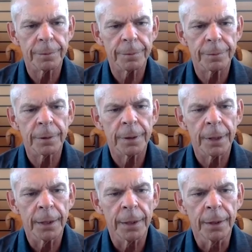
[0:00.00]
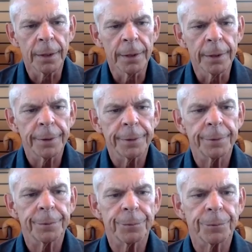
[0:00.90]

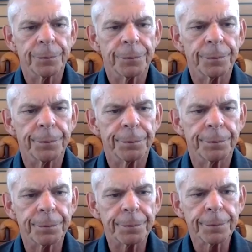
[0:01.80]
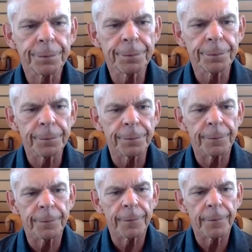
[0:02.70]

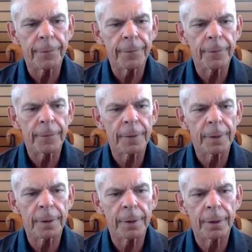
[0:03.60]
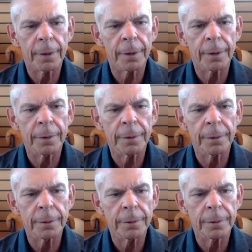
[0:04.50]

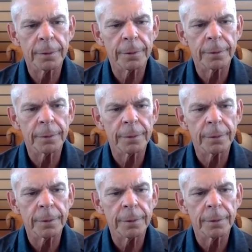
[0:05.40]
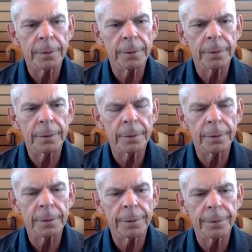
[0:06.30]

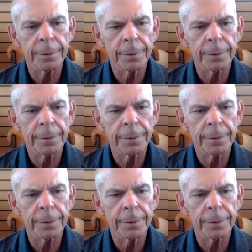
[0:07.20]
This person isn't speaking.